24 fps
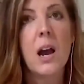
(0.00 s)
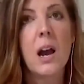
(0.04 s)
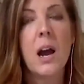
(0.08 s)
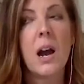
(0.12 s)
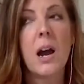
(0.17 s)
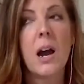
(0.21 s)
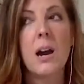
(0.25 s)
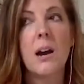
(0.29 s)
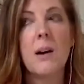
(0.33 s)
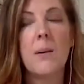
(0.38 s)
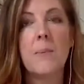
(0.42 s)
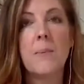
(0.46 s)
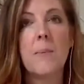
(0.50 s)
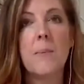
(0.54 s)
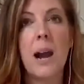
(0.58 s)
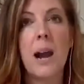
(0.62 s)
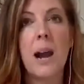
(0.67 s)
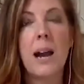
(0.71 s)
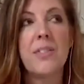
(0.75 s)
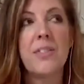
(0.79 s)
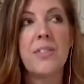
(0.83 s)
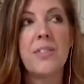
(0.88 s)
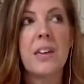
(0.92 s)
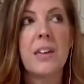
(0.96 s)

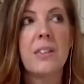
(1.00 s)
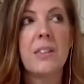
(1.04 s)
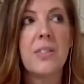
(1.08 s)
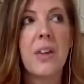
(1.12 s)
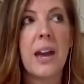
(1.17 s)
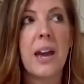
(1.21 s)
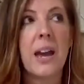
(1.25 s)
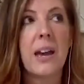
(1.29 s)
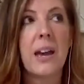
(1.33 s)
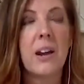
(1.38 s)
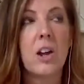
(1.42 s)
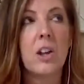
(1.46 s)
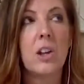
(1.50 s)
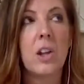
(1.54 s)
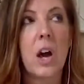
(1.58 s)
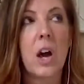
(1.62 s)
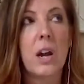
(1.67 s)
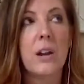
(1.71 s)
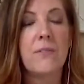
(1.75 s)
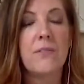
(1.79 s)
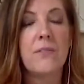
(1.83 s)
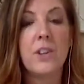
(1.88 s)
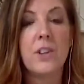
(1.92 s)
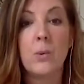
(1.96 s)
I think that a lot
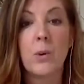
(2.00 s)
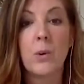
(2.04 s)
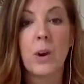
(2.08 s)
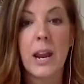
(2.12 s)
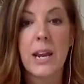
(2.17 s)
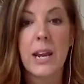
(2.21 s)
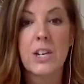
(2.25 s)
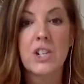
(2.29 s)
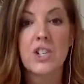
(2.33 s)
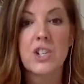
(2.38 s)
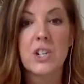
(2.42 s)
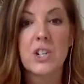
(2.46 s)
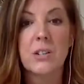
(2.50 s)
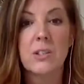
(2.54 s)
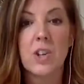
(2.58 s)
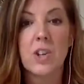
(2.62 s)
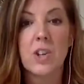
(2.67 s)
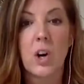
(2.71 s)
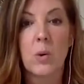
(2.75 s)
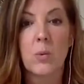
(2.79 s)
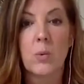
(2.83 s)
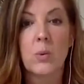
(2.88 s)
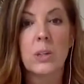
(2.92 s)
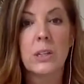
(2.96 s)
of newer agents
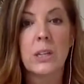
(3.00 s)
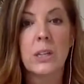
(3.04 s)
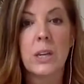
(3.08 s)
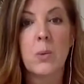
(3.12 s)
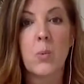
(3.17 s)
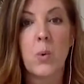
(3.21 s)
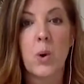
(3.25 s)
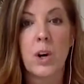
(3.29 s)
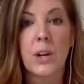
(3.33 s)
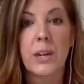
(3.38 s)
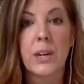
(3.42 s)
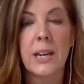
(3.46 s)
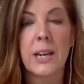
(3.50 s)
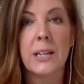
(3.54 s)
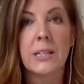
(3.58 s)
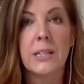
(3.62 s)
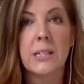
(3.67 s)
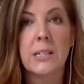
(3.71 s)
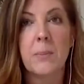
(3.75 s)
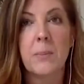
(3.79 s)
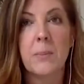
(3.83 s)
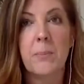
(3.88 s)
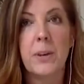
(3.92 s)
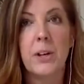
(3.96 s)
are really working
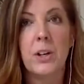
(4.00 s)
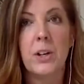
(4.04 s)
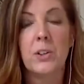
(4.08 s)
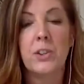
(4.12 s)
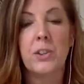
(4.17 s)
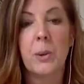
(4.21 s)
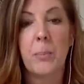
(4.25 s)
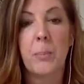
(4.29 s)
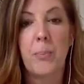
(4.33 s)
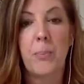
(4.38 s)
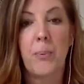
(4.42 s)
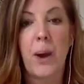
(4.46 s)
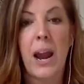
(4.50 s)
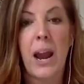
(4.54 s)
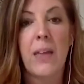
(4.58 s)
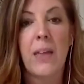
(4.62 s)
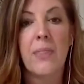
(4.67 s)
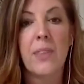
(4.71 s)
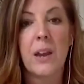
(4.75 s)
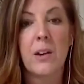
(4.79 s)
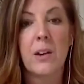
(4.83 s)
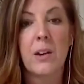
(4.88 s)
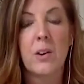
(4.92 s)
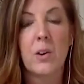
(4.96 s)
to build a
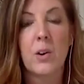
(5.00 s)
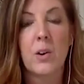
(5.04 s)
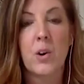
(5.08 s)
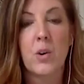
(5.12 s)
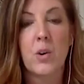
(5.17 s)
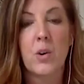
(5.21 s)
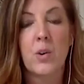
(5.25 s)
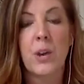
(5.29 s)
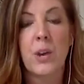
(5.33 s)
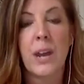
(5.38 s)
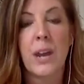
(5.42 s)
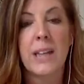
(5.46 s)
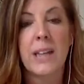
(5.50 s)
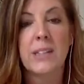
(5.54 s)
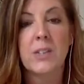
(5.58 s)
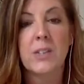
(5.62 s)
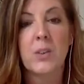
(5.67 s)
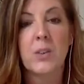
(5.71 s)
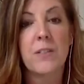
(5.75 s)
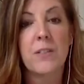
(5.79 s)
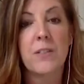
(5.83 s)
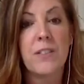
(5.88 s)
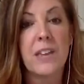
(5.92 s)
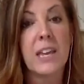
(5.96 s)
brand that creates
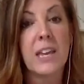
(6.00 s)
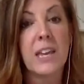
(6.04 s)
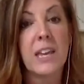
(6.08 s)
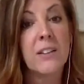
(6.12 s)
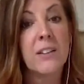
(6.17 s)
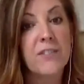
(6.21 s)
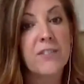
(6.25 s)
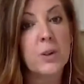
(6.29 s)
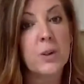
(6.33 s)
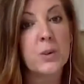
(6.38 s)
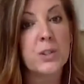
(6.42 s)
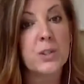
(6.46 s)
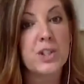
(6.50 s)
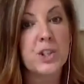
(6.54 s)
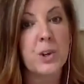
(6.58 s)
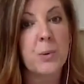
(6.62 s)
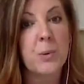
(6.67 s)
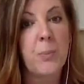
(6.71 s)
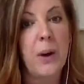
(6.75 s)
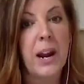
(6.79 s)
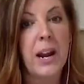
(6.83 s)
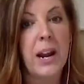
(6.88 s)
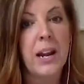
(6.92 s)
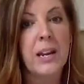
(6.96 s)
sort of the influencer
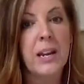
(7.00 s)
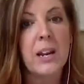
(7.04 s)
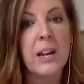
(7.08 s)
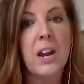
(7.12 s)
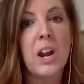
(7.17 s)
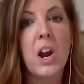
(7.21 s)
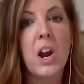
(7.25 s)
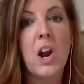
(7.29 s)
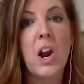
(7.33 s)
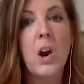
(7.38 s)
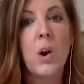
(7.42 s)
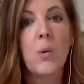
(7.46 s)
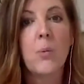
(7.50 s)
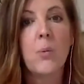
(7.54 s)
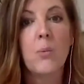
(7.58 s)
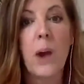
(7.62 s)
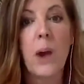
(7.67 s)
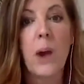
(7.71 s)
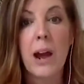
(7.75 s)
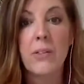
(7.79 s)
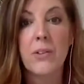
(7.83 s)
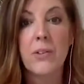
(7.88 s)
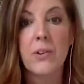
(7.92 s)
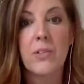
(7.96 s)
brand,
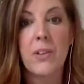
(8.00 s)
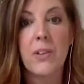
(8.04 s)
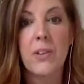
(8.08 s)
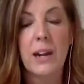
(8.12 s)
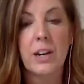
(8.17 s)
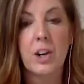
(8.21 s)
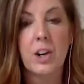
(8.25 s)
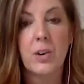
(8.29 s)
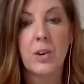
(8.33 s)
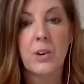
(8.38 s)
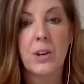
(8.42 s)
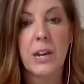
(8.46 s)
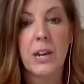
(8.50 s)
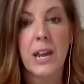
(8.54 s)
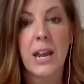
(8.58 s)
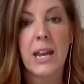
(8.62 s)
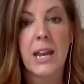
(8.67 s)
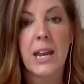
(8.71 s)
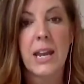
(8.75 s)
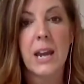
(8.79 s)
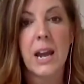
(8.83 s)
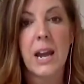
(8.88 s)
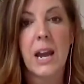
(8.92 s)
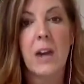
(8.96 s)
rather than
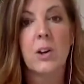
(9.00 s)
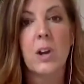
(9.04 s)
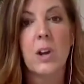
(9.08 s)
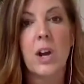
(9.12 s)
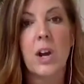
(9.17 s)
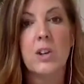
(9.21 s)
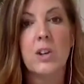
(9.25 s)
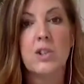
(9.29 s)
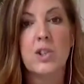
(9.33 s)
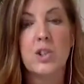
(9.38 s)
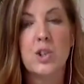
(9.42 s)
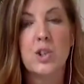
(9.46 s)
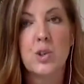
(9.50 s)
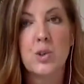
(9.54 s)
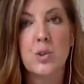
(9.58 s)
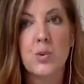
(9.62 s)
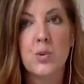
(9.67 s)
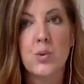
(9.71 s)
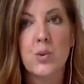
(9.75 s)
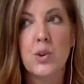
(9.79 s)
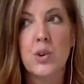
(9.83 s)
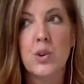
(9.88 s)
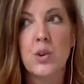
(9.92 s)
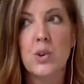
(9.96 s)
create a
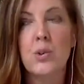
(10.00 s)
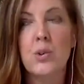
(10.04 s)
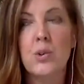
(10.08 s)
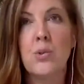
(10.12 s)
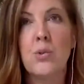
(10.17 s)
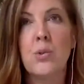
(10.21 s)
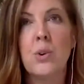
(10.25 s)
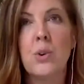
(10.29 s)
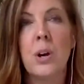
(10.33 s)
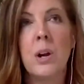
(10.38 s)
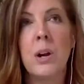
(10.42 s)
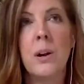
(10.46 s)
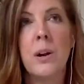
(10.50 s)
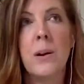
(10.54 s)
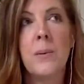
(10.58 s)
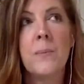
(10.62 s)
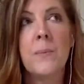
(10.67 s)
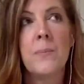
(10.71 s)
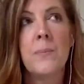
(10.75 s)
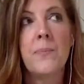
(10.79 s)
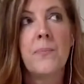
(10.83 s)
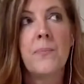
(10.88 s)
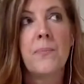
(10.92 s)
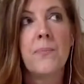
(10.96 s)
true
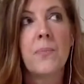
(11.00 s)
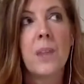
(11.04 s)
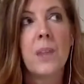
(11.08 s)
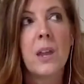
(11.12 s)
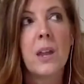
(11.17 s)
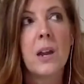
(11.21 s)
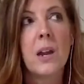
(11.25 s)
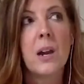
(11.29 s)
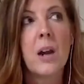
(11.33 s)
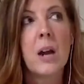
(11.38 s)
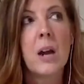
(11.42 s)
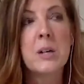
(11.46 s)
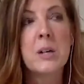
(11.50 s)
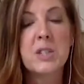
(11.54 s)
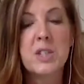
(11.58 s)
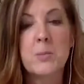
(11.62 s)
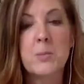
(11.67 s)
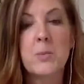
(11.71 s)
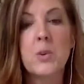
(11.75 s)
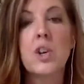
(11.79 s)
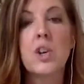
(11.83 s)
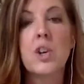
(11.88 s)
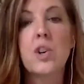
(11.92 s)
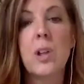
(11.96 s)

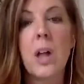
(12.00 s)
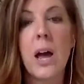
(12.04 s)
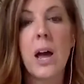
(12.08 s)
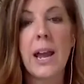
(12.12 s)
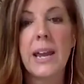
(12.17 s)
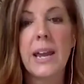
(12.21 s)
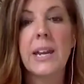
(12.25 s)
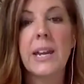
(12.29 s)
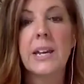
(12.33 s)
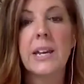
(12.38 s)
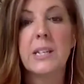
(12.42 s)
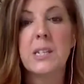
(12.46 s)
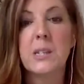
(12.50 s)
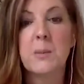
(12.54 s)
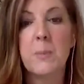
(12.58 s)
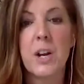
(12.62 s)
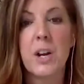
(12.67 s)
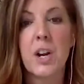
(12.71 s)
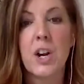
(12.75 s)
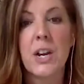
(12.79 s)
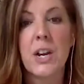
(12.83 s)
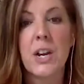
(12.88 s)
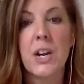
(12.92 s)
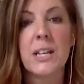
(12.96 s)
customer client
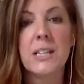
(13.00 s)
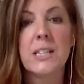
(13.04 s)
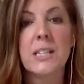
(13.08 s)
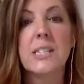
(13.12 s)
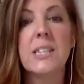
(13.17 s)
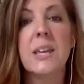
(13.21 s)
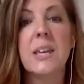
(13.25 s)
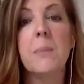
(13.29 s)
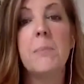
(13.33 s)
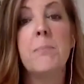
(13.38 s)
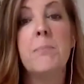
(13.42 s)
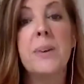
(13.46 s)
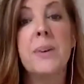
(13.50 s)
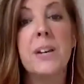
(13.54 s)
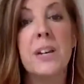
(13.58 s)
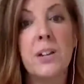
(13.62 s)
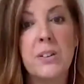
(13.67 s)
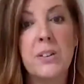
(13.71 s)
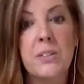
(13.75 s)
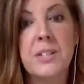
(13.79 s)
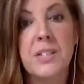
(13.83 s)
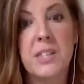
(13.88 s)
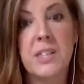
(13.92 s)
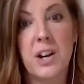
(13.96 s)
experience that
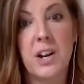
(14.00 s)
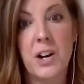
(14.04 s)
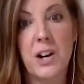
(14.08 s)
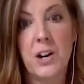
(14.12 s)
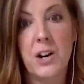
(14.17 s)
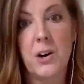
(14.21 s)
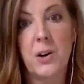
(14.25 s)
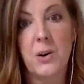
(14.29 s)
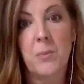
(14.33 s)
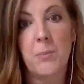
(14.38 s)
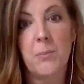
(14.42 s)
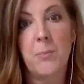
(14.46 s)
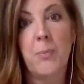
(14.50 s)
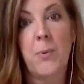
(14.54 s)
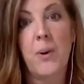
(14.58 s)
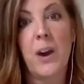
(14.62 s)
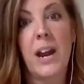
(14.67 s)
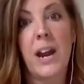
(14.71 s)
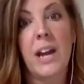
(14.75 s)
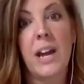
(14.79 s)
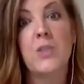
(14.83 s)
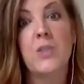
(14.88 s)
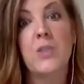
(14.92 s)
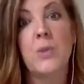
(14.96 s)
builds their
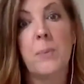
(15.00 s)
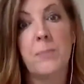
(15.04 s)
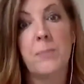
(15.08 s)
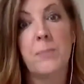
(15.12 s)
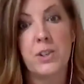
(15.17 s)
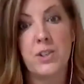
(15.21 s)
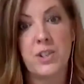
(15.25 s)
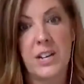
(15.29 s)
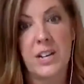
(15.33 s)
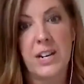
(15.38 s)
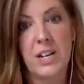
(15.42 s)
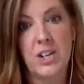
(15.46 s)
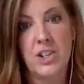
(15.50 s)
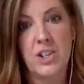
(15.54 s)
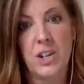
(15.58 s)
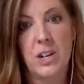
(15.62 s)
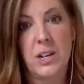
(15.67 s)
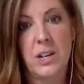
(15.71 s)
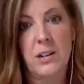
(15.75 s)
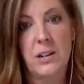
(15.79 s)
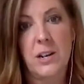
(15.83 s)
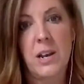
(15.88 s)
brand reputation.